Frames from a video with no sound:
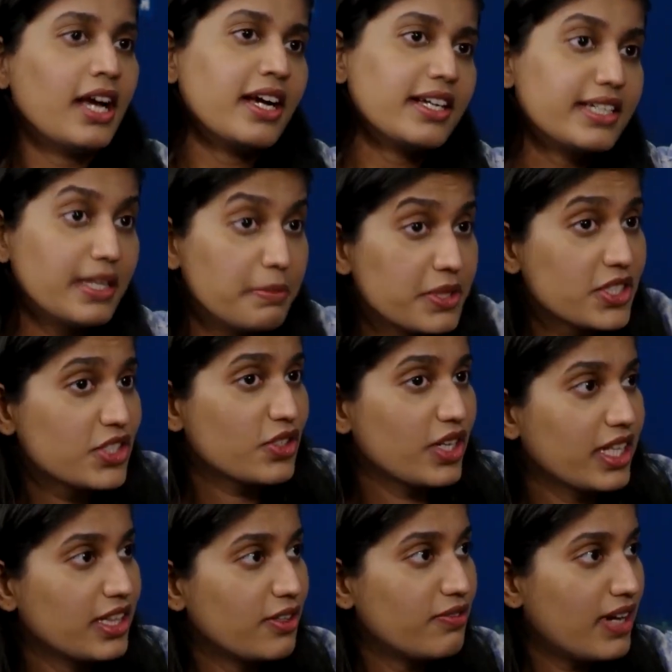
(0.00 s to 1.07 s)

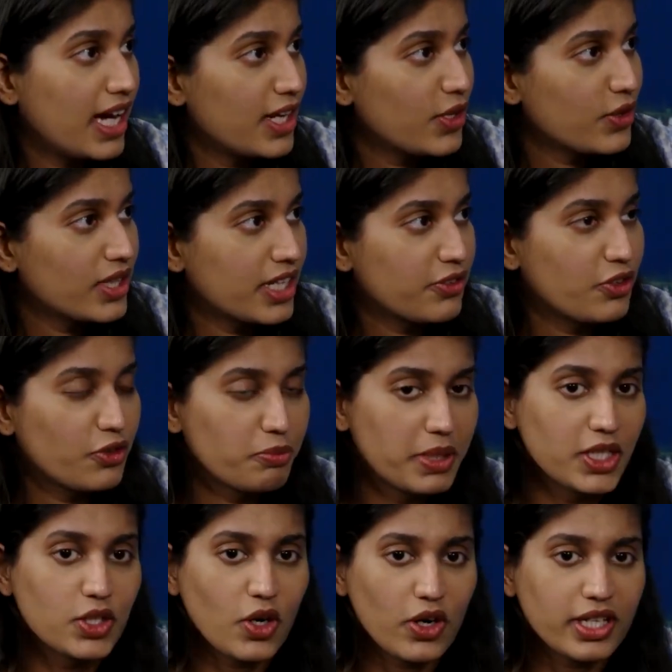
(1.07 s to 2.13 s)
demonstrate the value that we've been
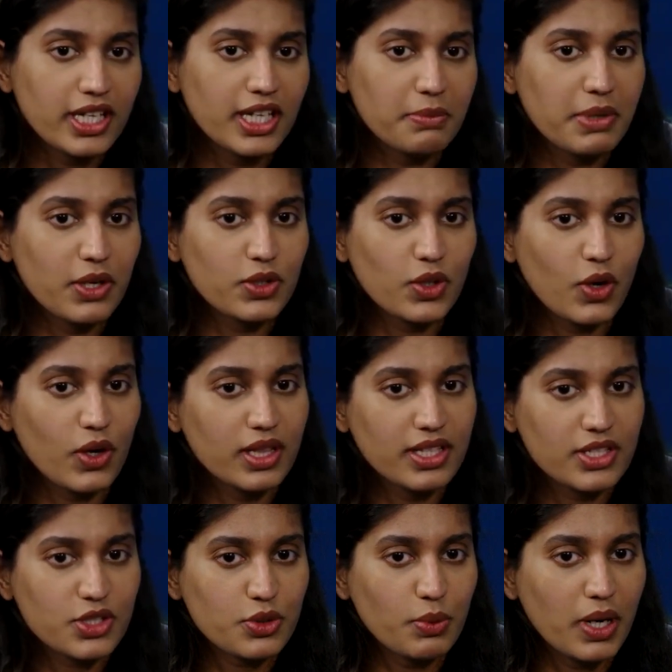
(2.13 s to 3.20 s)
talking about all
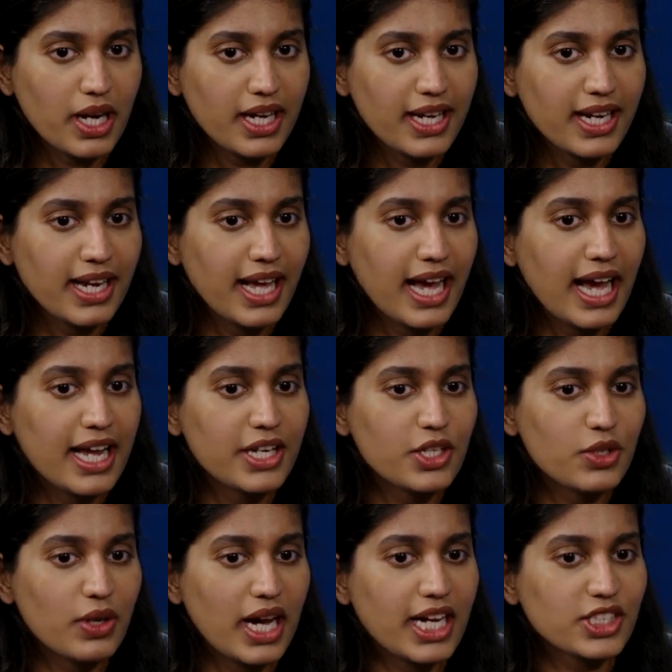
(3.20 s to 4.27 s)
this while, and
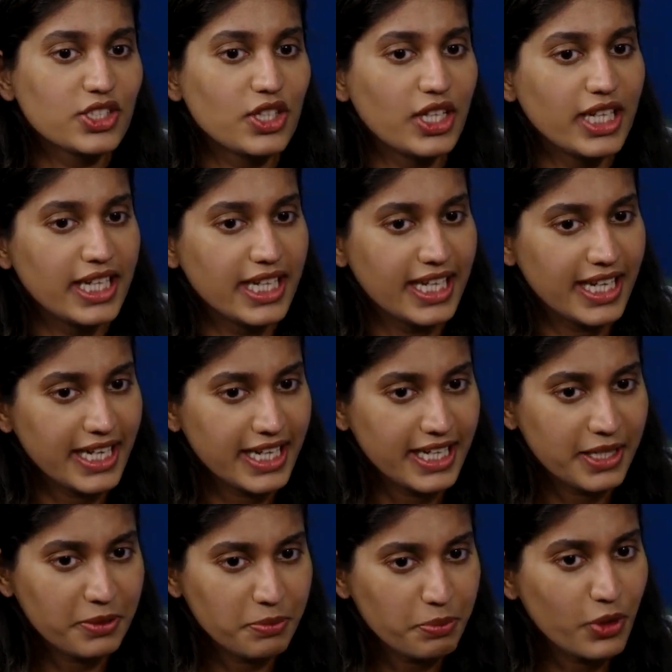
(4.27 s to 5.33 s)
to actually
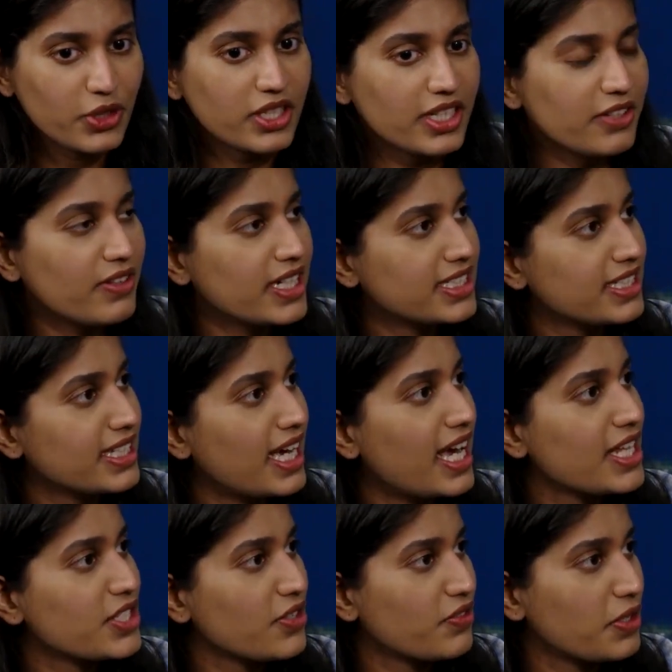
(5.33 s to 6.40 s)
put the device in the
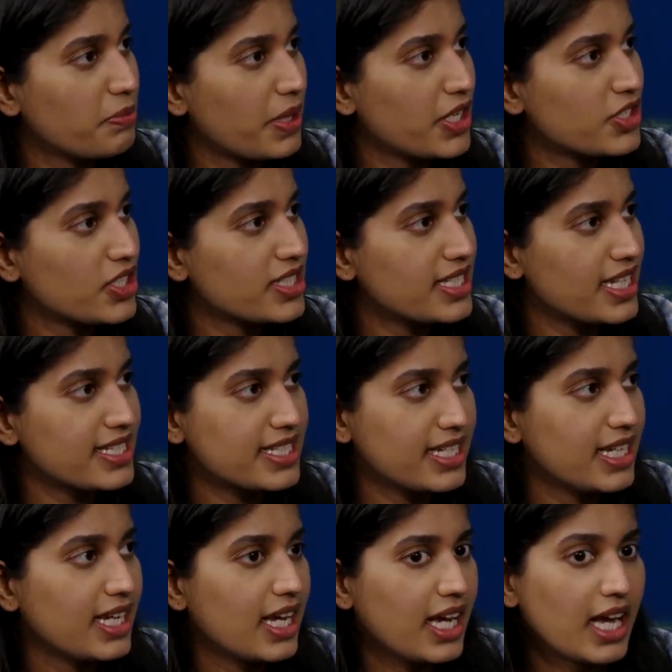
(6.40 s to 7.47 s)
hands of the patients and
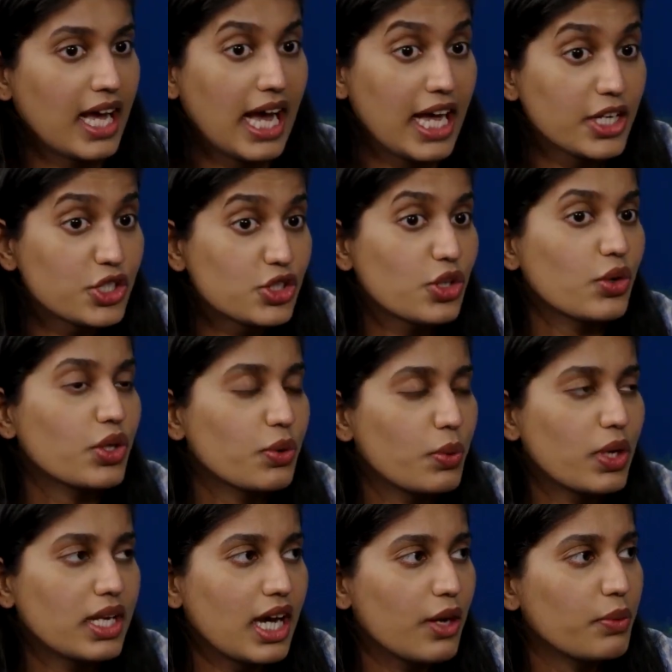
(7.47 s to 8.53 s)
see and show the
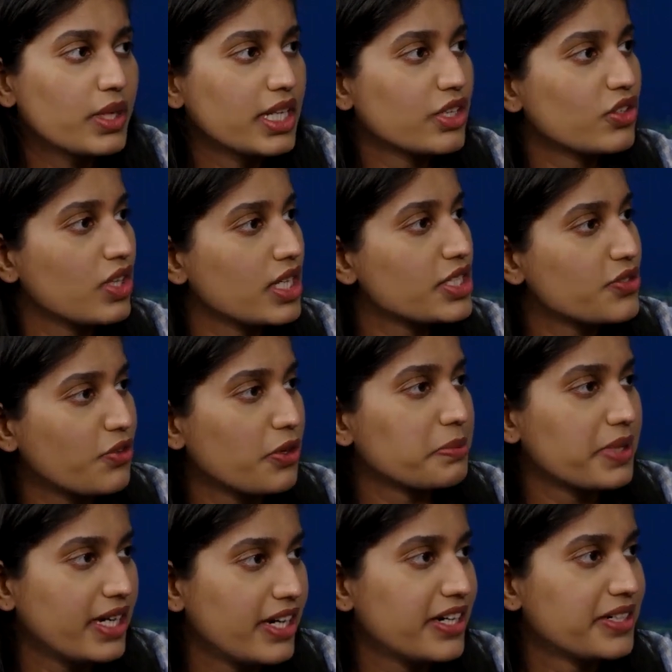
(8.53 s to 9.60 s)
world how we can transform
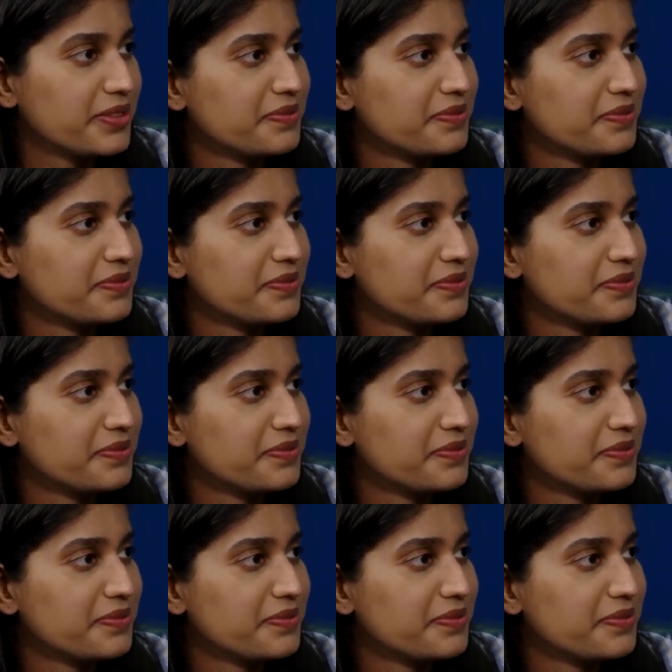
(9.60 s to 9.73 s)
care.